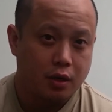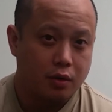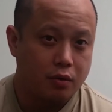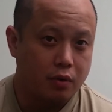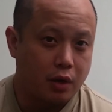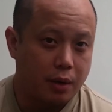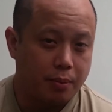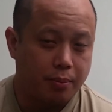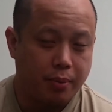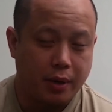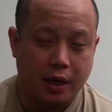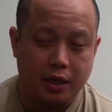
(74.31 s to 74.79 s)

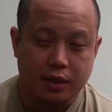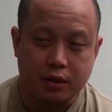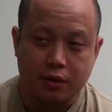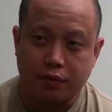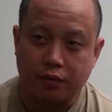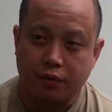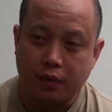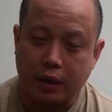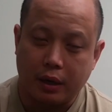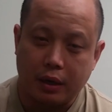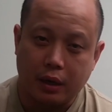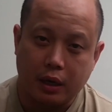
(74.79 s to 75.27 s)

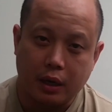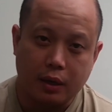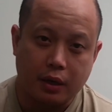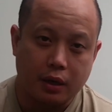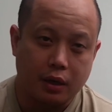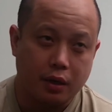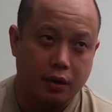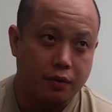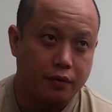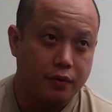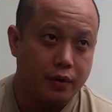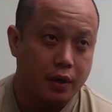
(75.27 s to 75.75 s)
gram-positive,
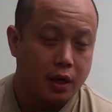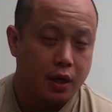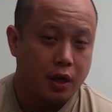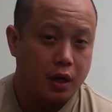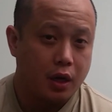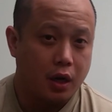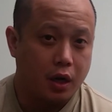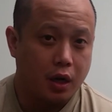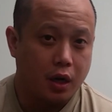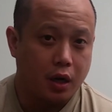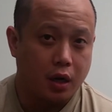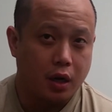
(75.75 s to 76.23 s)
gram-negative,
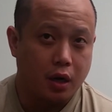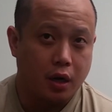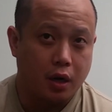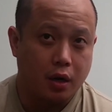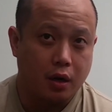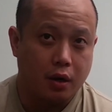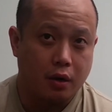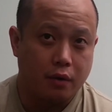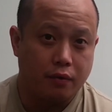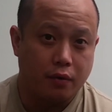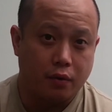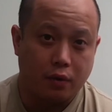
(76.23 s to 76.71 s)

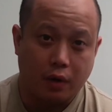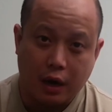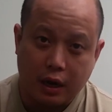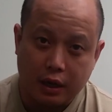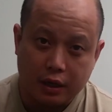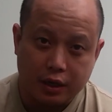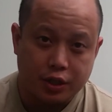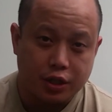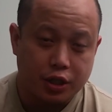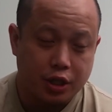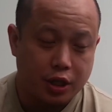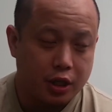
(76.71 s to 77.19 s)

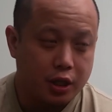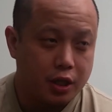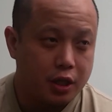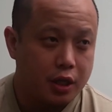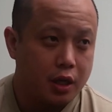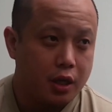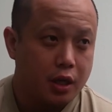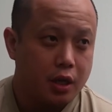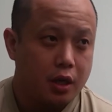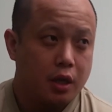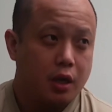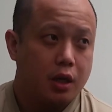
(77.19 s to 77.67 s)
virology,